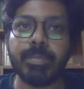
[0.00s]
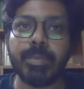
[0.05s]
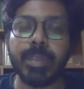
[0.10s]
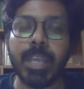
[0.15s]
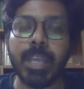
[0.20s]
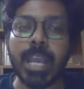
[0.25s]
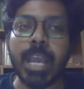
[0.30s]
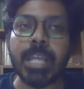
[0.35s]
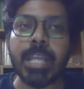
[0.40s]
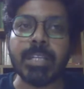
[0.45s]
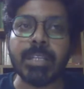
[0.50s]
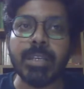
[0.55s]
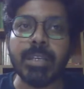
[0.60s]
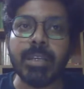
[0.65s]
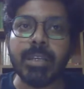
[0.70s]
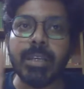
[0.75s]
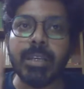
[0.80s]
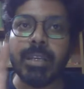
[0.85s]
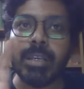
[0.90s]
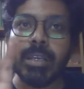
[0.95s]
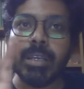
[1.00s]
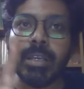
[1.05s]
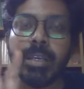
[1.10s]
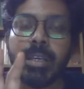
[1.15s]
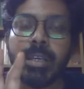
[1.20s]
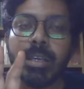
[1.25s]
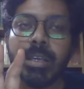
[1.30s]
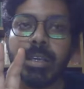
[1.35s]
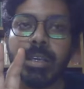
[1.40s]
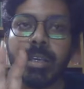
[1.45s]
And
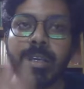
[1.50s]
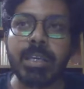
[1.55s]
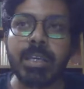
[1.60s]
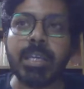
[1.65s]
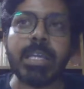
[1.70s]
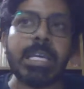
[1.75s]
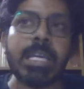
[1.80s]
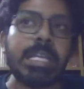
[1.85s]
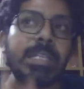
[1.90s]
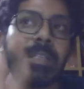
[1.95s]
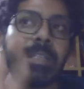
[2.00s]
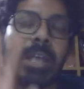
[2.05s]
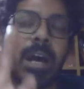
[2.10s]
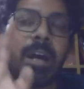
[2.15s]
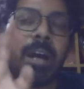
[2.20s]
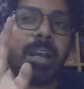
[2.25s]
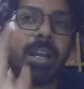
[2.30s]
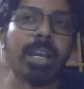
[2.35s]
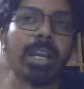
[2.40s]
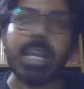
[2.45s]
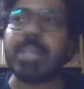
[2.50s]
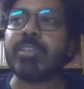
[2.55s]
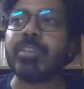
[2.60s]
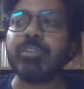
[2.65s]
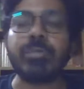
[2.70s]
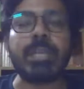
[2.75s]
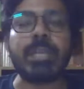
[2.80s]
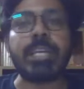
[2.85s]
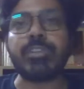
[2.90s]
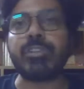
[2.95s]
he is a guest
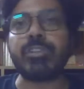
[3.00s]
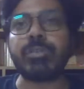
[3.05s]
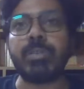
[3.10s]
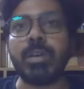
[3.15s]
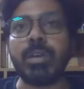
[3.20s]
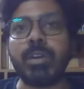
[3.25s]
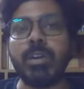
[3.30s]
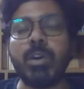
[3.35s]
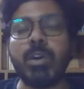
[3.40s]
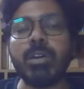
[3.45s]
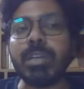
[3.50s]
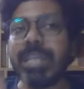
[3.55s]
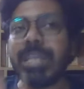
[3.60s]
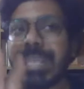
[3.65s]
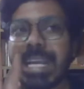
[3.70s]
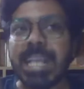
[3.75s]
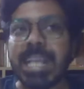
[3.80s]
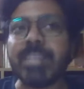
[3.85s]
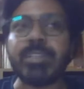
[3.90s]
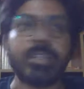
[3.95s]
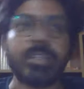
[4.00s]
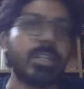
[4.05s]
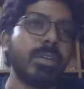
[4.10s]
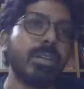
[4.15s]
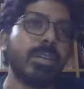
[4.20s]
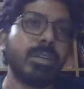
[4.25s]
lecturer or guest